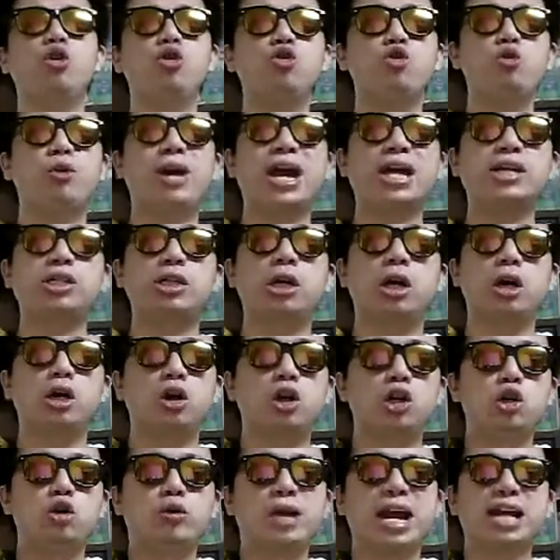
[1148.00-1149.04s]
You guess.
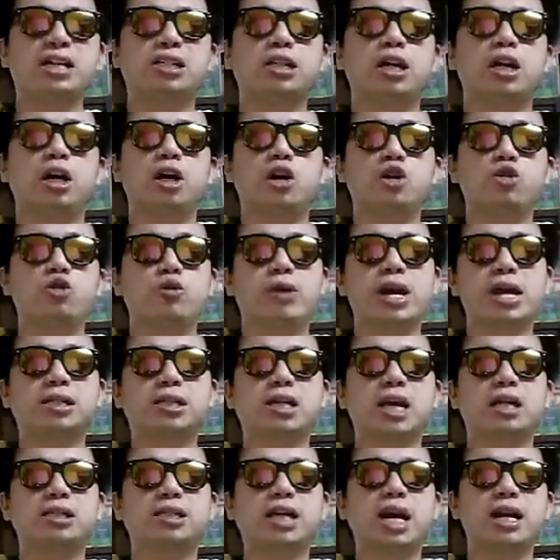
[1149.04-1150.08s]

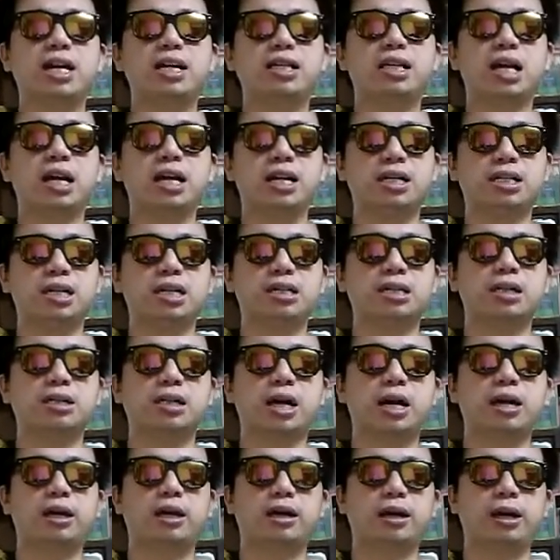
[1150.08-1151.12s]

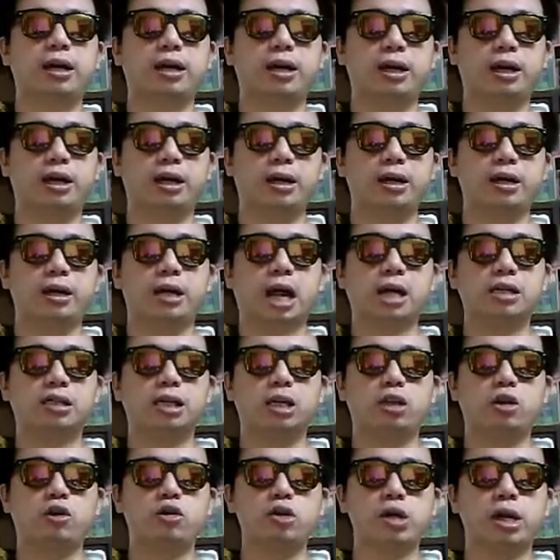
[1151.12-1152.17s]
Okay,
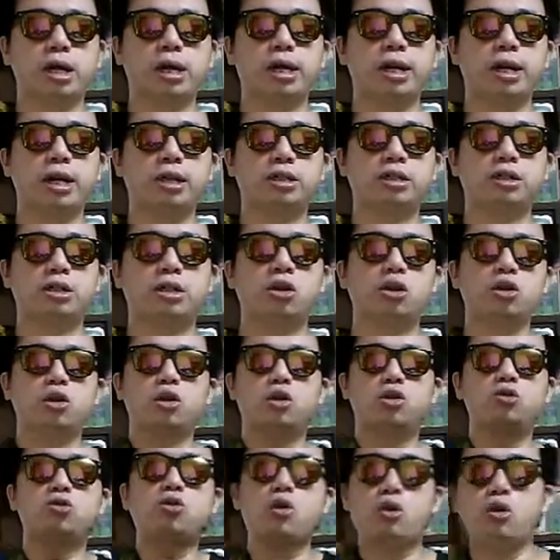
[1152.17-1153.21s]
answer to you is.
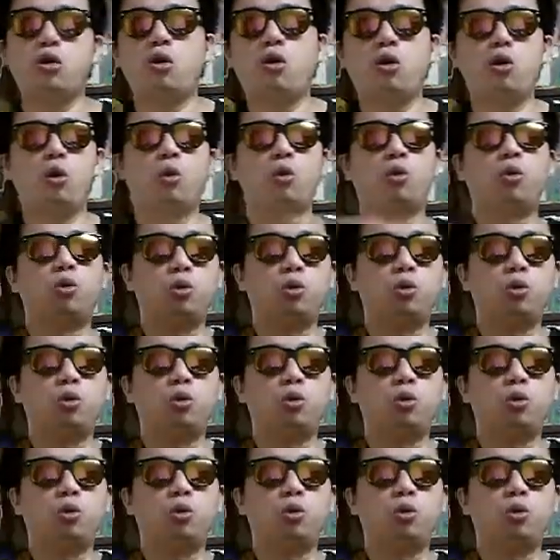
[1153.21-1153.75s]
No.